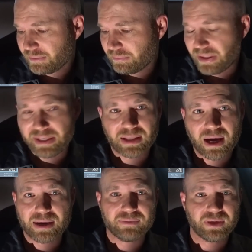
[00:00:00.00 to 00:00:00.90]
being
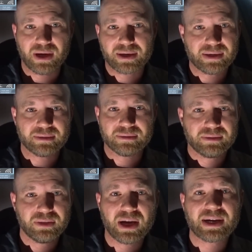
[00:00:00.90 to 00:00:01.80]
live, you're not gonna
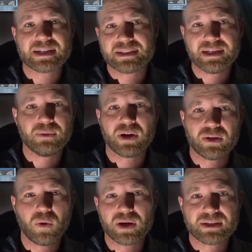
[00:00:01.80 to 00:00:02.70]
you're not gonna see what
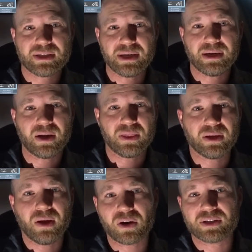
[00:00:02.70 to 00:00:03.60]
you want to see on
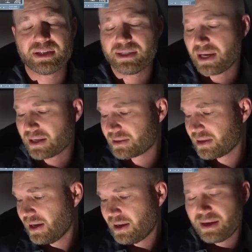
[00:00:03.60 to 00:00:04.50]
the RC test.
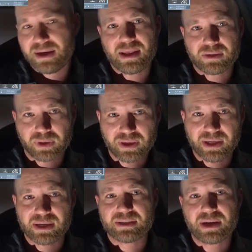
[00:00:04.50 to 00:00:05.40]
That's where you
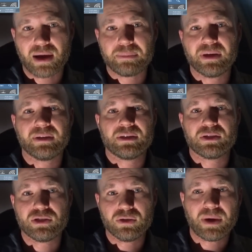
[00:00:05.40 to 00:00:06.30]
need to stop it,
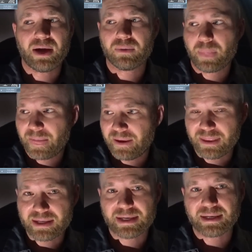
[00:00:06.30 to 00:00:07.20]
zoom out, and
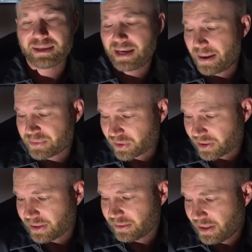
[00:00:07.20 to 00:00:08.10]
then take the capture,
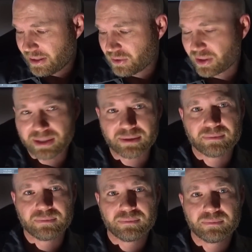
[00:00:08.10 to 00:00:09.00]
and and you can
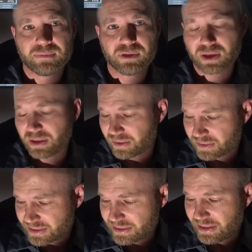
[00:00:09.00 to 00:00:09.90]
you can
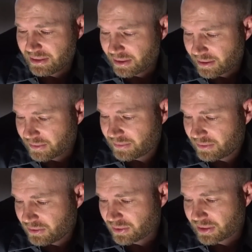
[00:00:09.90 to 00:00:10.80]
see the
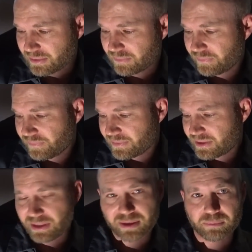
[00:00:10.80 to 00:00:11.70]
you can
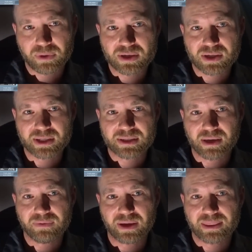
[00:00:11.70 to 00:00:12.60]
see the compression and
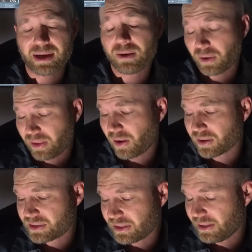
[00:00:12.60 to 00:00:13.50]
stuff like that, or the
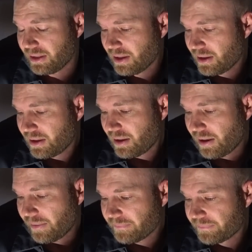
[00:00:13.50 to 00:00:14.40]
RC
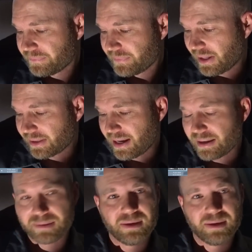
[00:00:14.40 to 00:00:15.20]
um, like that.